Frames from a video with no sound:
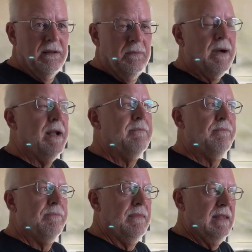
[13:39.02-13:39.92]
But
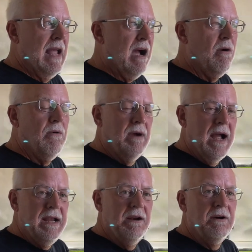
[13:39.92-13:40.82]
now
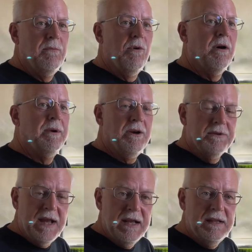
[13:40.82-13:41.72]
I hear it more because
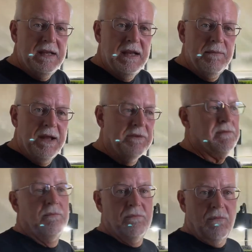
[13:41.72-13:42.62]
I get the emails
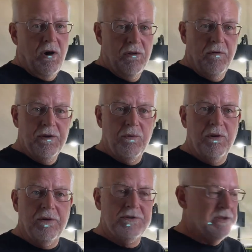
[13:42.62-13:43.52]
from all over the
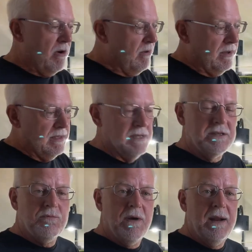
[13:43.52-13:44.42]
world. So this
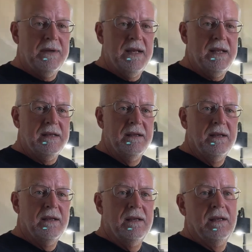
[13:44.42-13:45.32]
is what I'm getting.
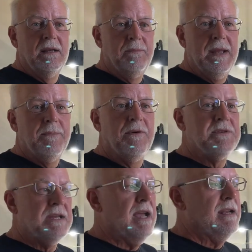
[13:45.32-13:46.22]
People
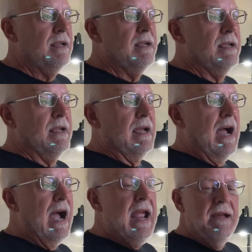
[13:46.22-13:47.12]
said,
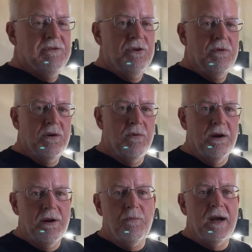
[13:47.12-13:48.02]
I have two
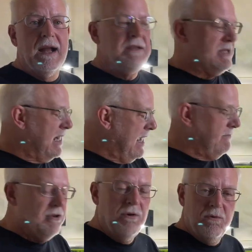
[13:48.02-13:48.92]
aquariums. One guy said I had
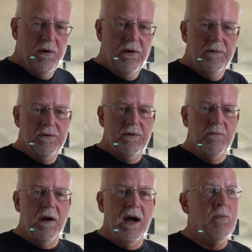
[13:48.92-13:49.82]
two aquariums with
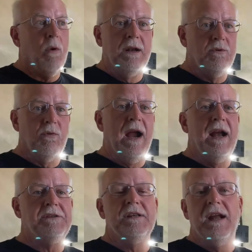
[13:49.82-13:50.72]
mud. One
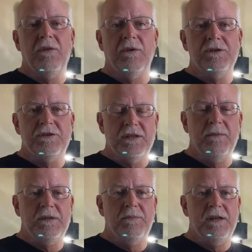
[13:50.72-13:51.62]
crashed and the other one
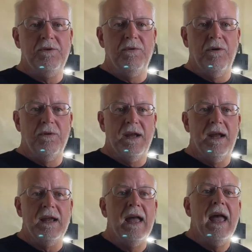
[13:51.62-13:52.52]
seems to be doing
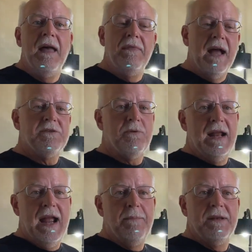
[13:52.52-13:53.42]
okay. That's what
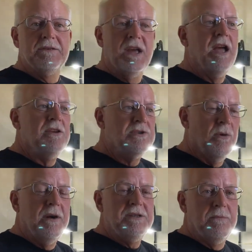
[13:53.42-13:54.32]
happens. So
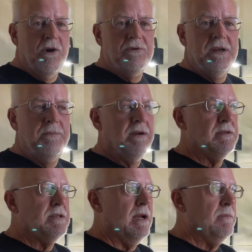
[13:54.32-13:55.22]
much ammonia
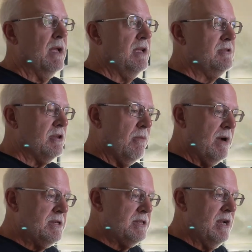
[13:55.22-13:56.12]
builds up. So
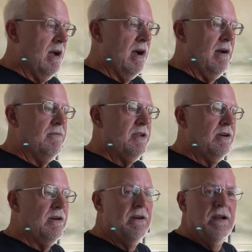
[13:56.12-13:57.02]
much of
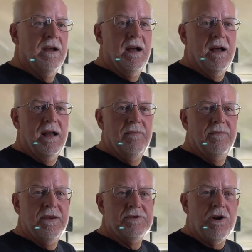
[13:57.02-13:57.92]
your
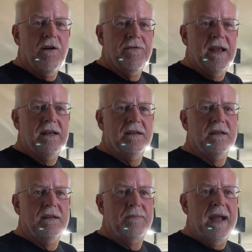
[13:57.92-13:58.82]
sulfate
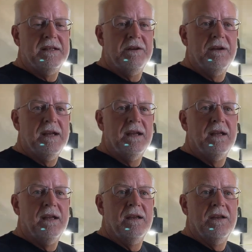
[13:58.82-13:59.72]
bacteria
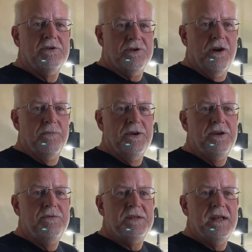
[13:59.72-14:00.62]
start
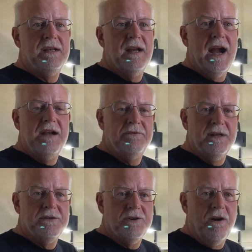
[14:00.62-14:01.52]
producing
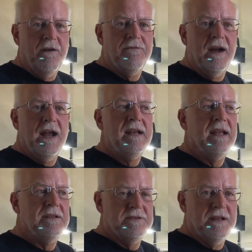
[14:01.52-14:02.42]
hydrogen sulfide
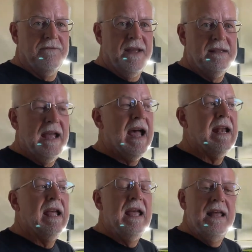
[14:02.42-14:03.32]
and stuff like that,
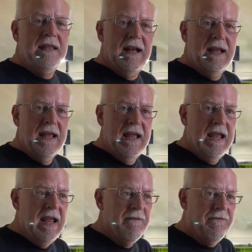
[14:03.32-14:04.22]
that
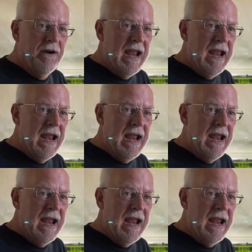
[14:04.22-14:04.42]
if for